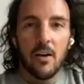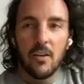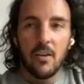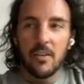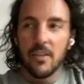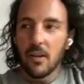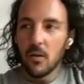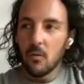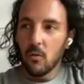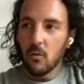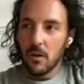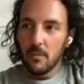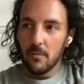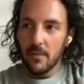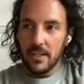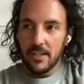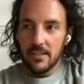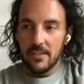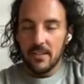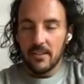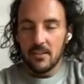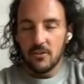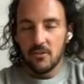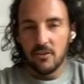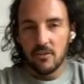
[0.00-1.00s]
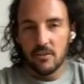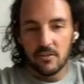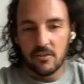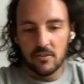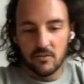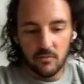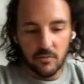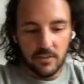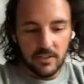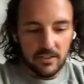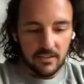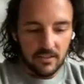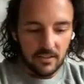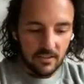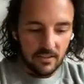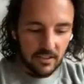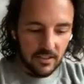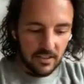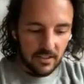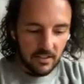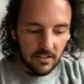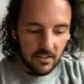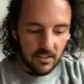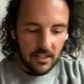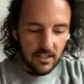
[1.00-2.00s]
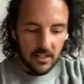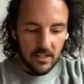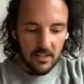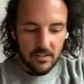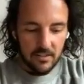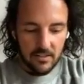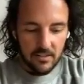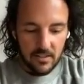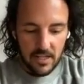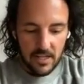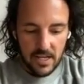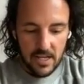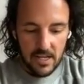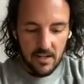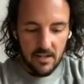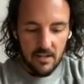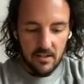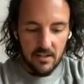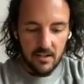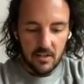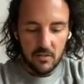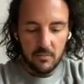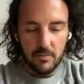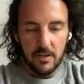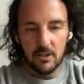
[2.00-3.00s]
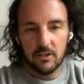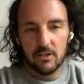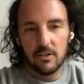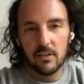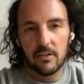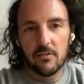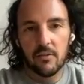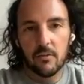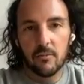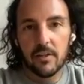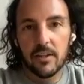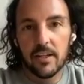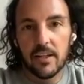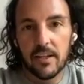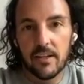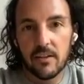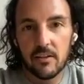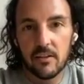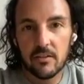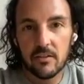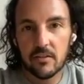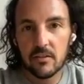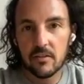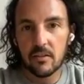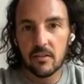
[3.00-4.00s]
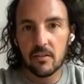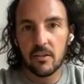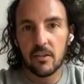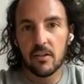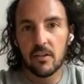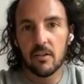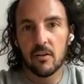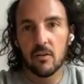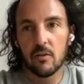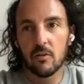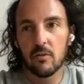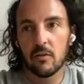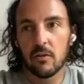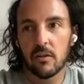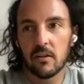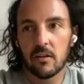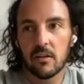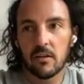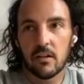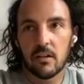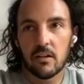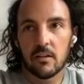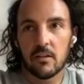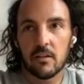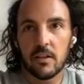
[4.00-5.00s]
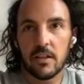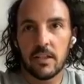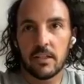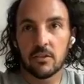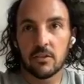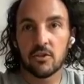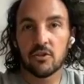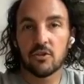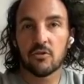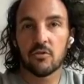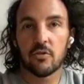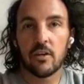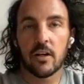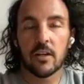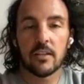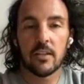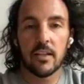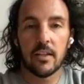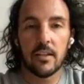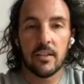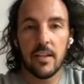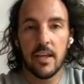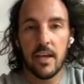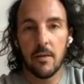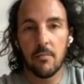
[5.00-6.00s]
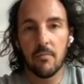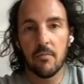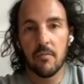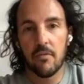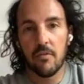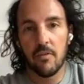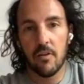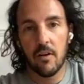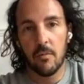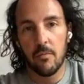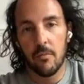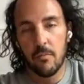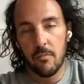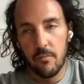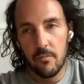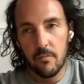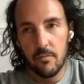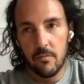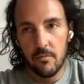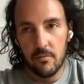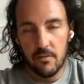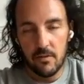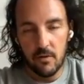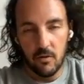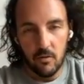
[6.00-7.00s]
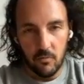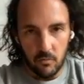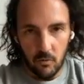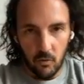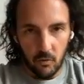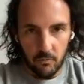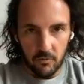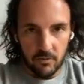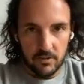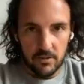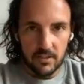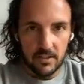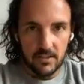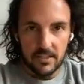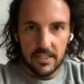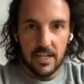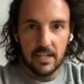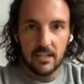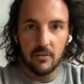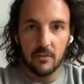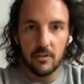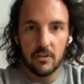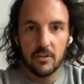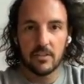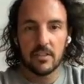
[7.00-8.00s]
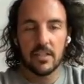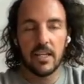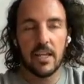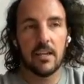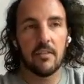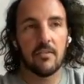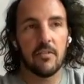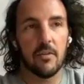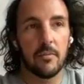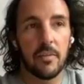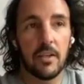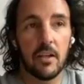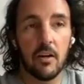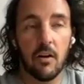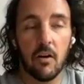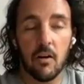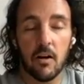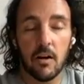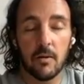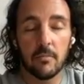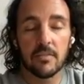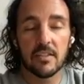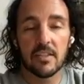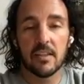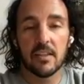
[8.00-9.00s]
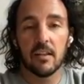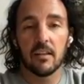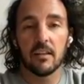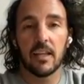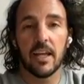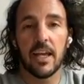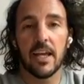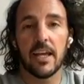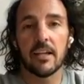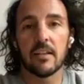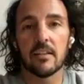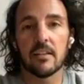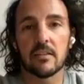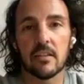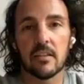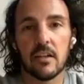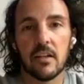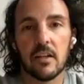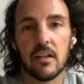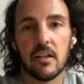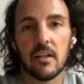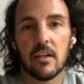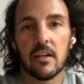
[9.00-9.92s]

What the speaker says: I think one of my teachers recently said, especially for beginners, instructing them from almost exactly what you're saying, from the arms and the legs.